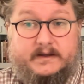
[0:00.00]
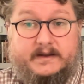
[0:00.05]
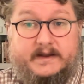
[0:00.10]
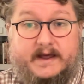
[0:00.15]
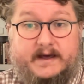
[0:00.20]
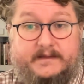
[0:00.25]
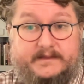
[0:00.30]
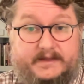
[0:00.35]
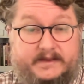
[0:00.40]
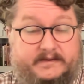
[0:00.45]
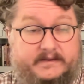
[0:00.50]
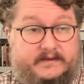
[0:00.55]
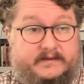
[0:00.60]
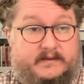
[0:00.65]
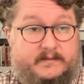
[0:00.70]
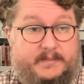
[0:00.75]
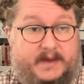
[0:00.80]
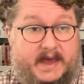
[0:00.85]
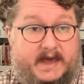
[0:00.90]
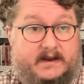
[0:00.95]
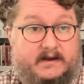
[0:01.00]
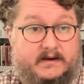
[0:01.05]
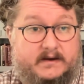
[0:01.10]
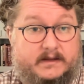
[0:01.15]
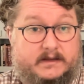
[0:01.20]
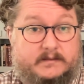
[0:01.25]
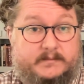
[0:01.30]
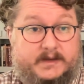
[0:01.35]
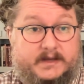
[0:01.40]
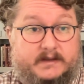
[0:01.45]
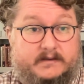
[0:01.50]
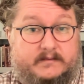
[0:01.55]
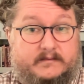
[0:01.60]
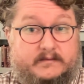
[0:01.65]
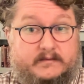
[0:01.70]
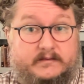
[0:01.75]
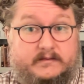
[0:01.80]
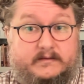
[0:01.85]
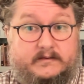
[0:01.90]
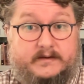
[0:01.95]
Now, this is a bad argument,
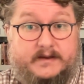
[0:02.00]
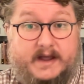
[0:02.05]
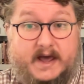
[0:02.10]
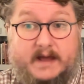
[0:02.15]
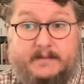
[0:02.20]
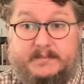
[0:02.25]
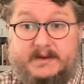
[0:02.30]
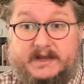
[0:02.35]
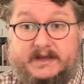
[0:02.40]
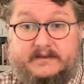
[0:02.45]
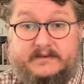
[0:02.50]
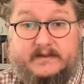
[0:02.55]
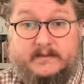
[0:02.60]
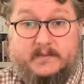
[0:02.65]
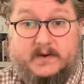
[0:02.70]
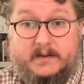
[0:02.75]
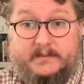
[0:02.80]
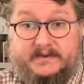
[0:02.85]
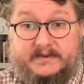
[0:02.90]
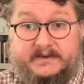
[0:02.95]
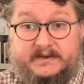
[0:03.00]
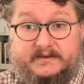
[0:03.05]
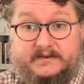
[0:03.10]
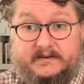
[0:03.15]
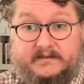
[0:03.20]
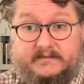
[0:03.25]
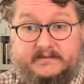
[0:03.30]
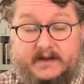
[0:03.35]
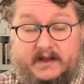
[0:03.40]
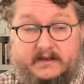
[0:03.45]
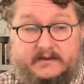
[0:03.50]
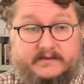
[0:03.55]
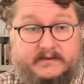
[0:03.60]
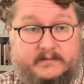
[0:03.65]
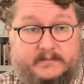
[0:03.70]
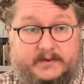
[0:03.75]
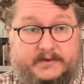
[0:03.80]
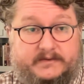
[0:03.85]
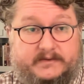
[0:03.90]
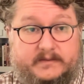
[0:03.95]
not because the premises are false,
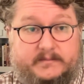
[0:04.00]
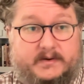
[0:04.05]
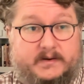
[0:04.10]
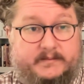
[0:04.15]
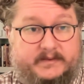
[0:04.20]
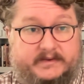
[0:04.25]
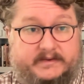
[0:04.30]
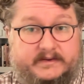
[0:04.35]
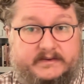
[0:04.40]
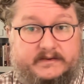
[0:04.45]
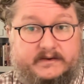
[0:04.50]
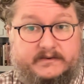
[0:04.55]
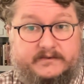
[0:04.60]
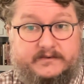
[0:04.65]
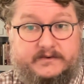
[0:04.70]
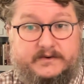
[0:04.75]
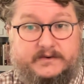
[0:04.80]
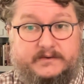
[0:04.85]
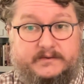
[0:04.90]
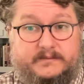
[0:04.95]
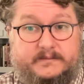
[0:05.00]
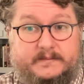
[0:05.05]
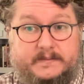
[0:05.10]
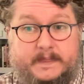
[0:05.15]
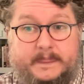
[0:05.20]
suppose the premises are true